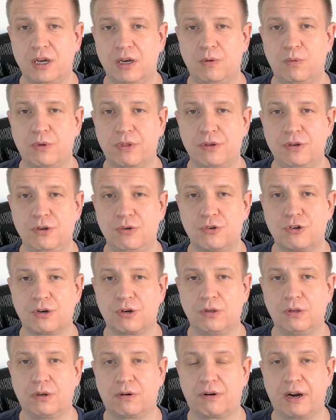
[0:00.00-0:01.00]
with a
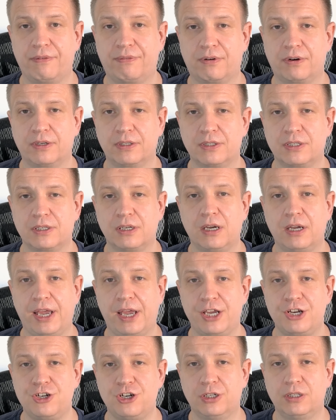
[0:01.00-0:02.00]
neutral reference
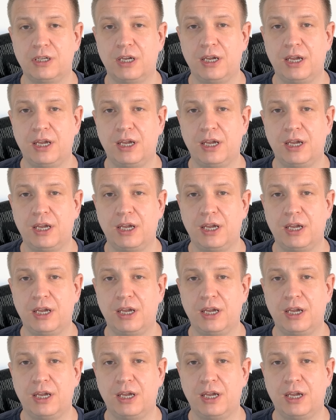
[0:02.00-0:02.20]
agent,